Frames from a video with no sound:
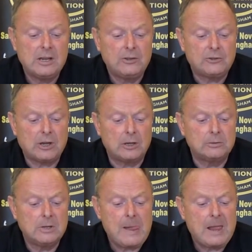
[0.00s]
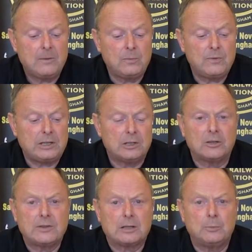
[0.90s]
So, with any
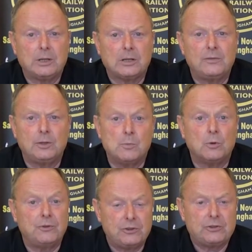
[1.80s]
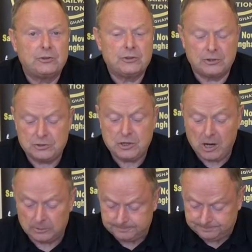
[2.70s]
luck, that'll bring a few more visitors to the
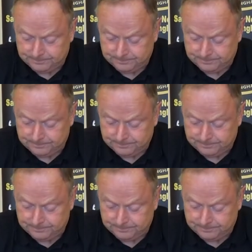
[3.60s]
show.